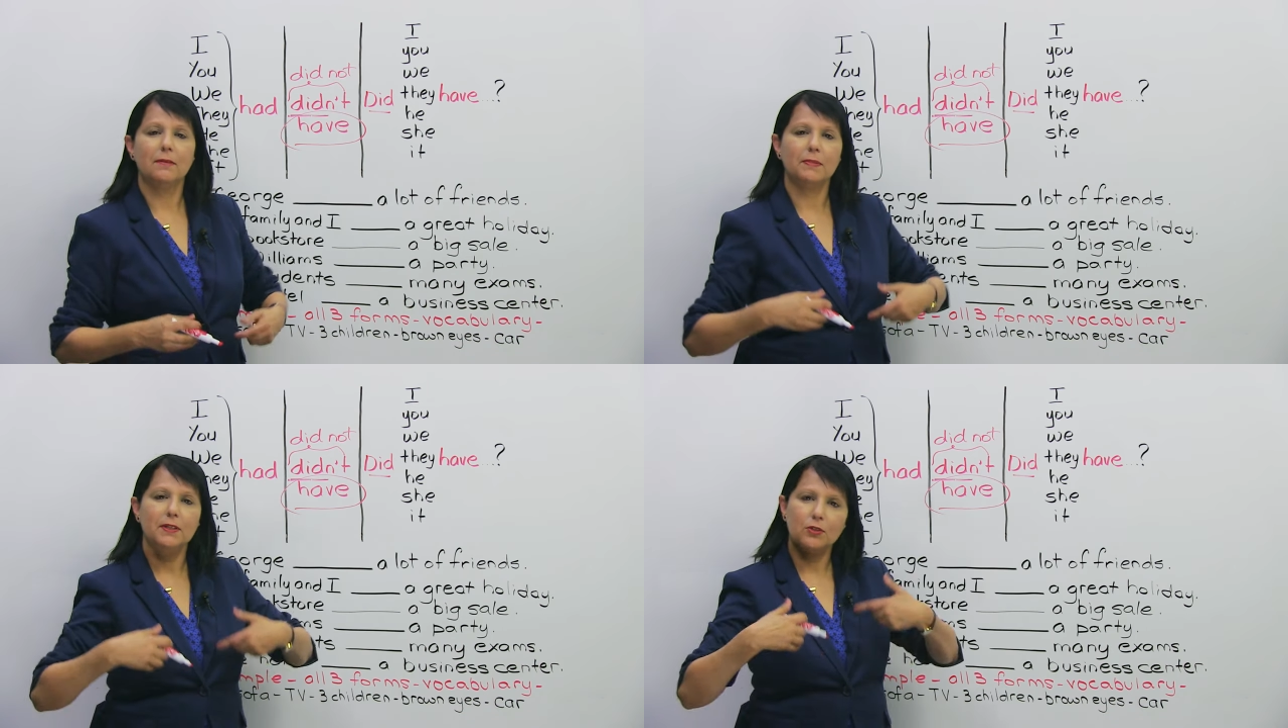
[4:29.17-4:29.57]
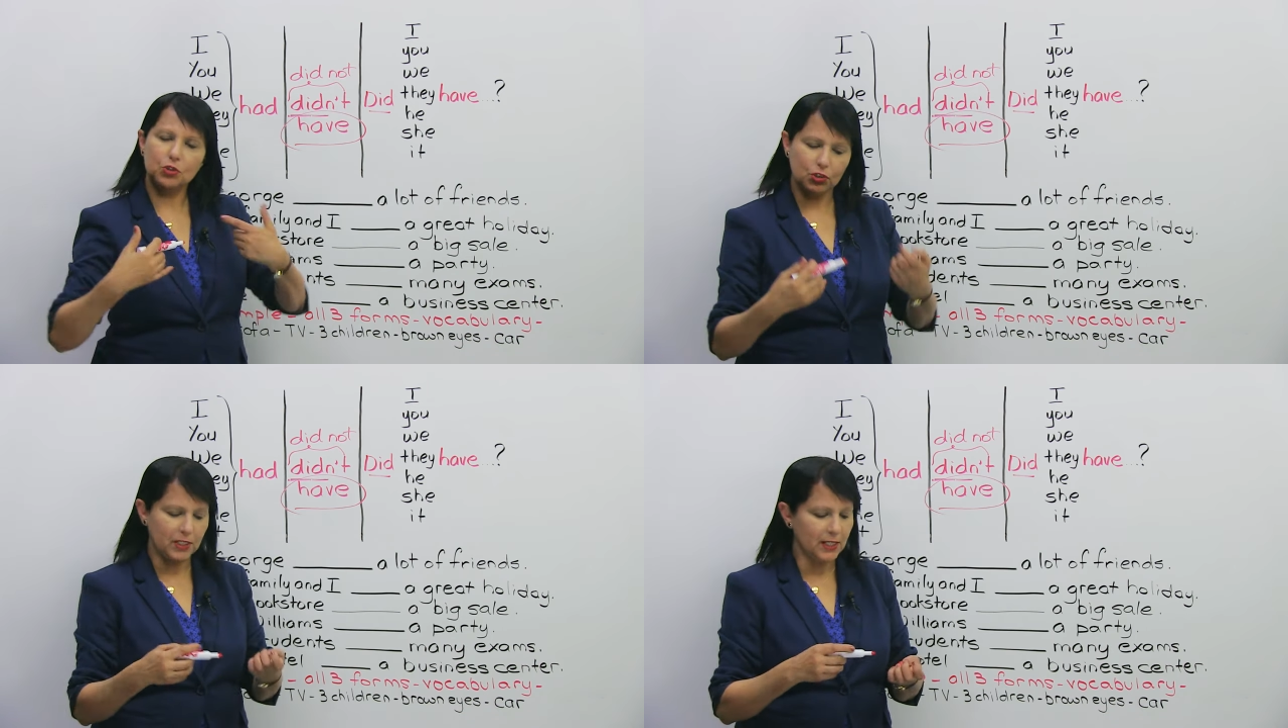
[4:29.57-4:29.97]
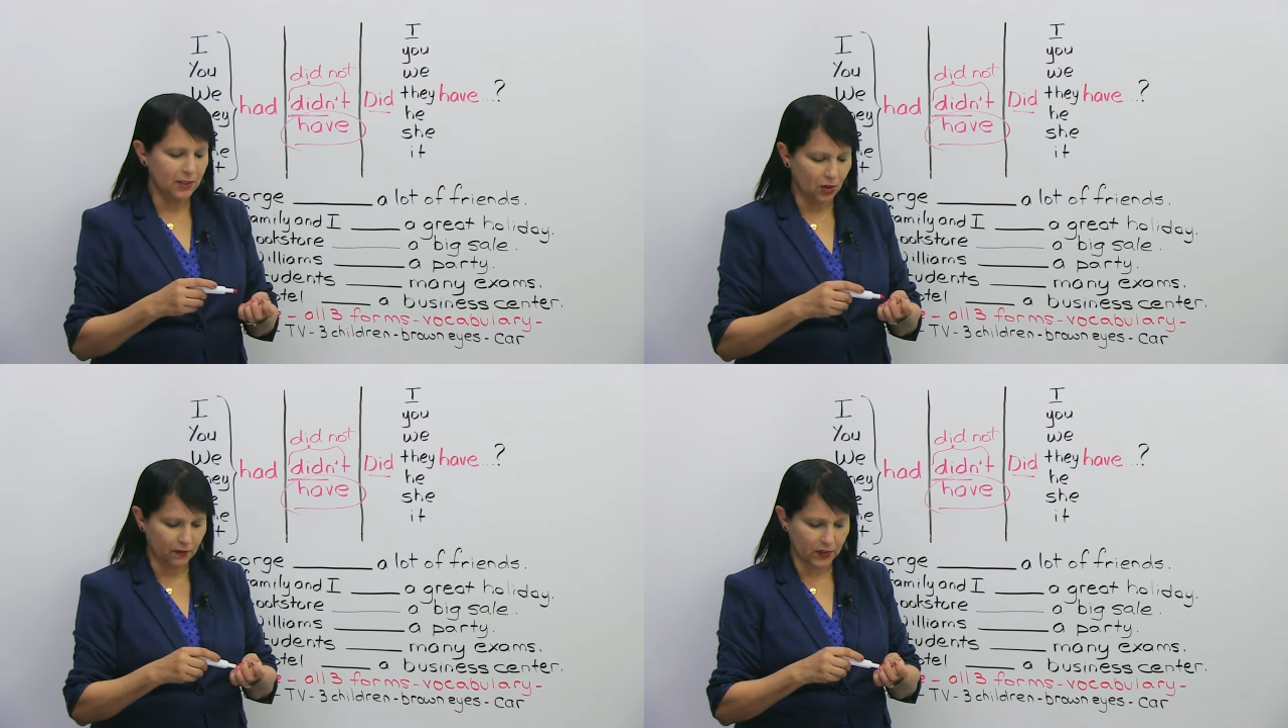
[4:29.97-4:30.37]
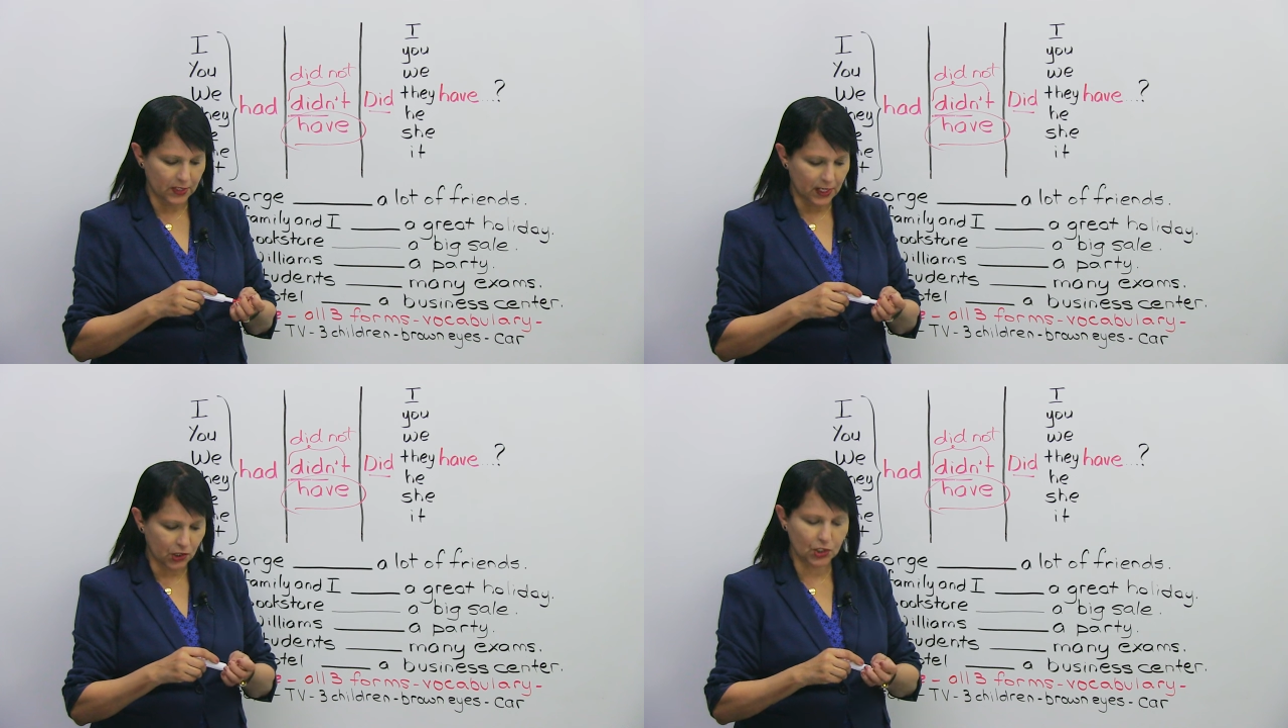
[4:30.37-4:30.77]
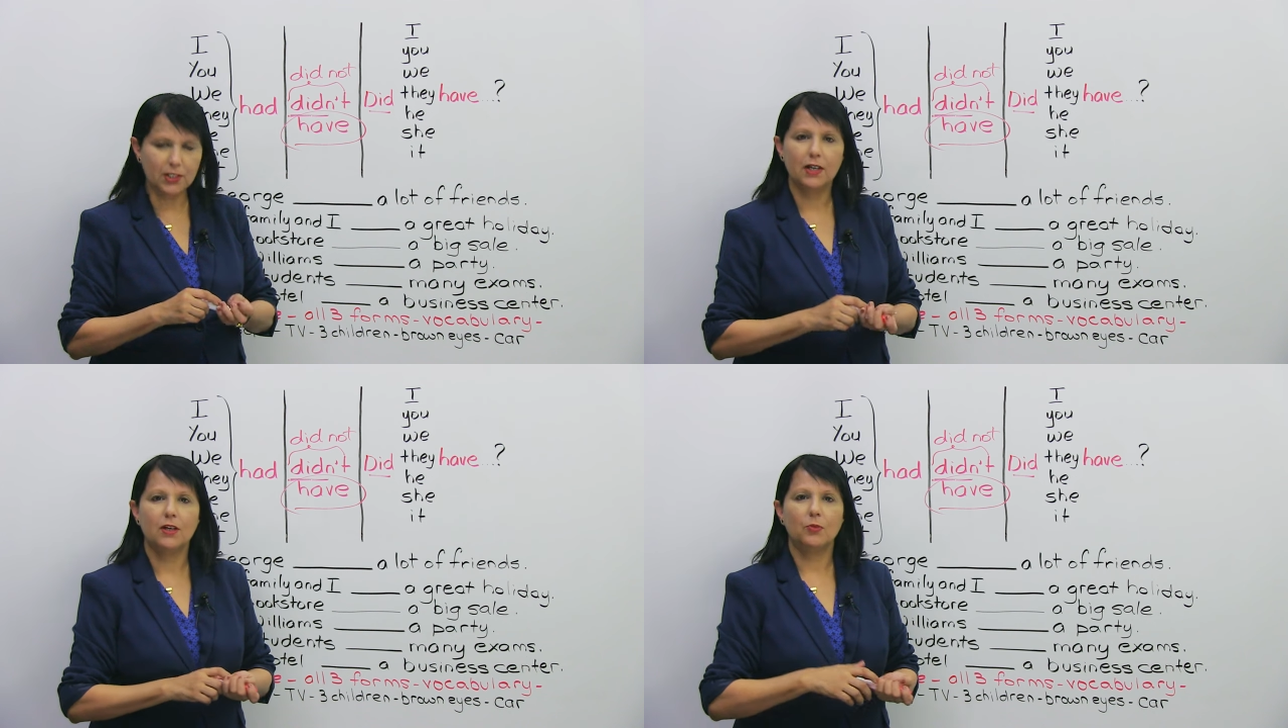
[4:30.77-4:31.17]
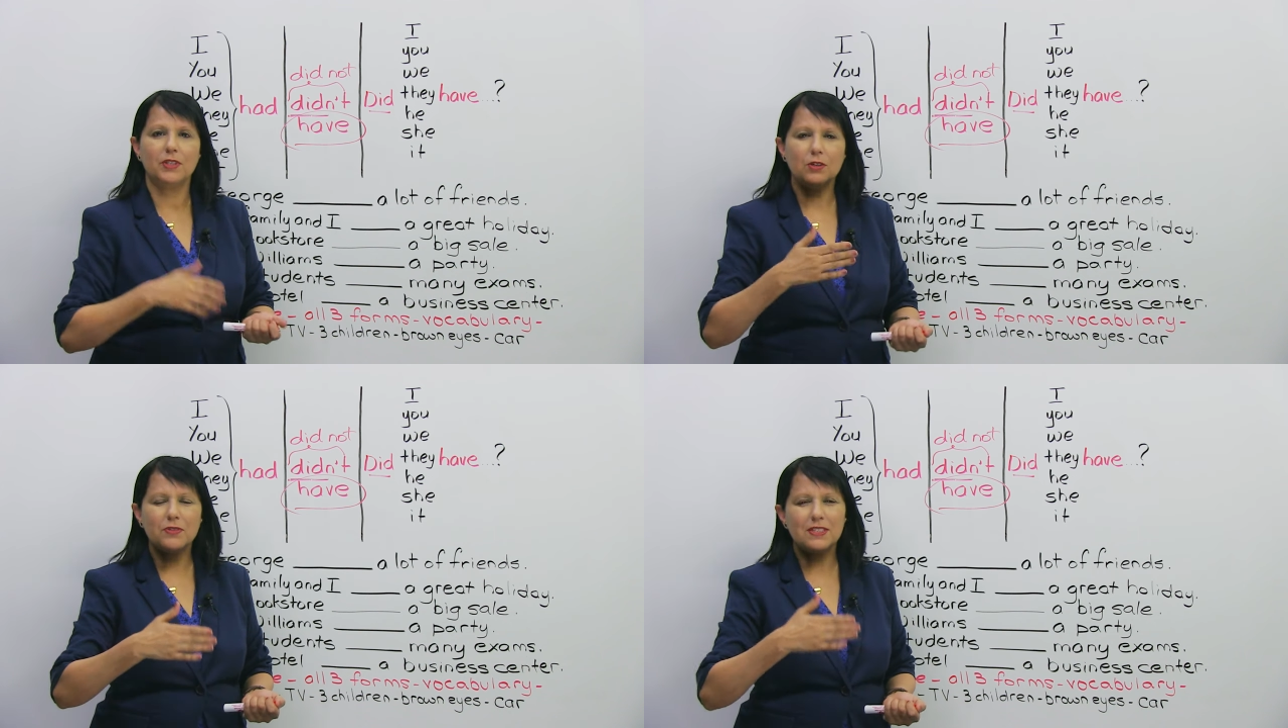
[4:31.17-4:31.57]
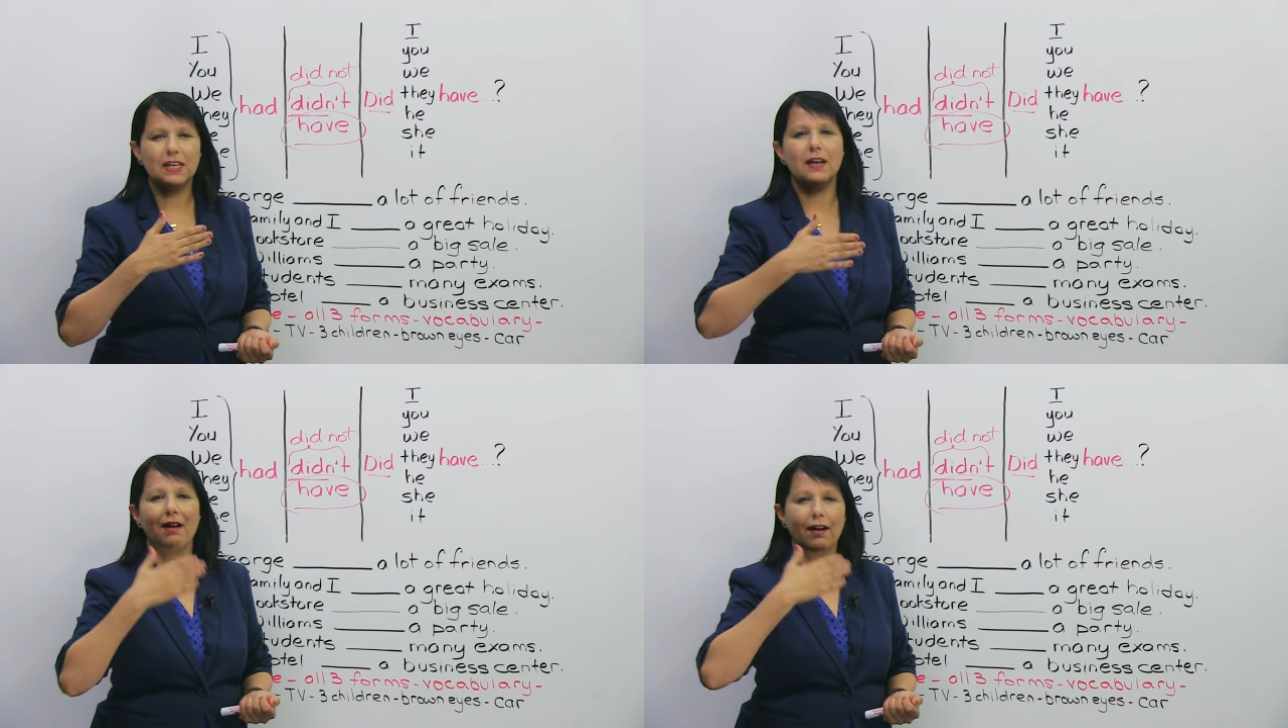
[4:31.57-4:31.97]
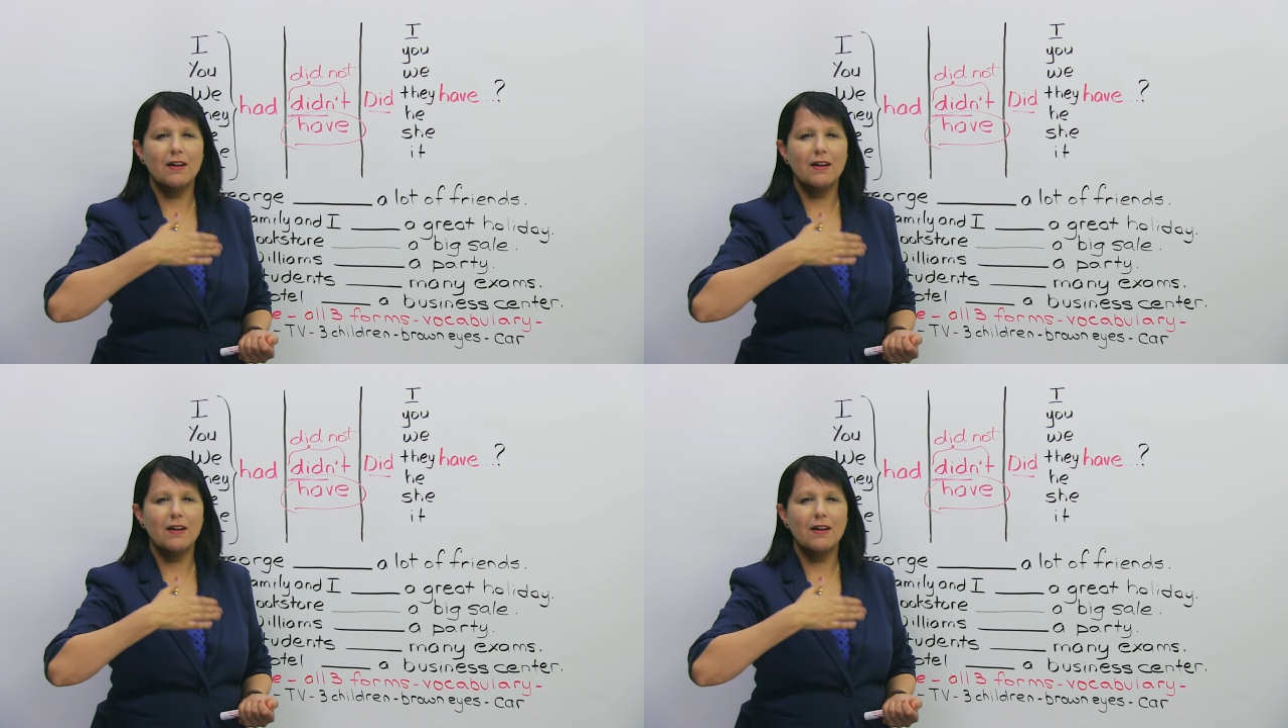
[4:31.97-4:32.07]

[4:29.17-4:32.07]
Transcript: But usually in conversation, we don't say,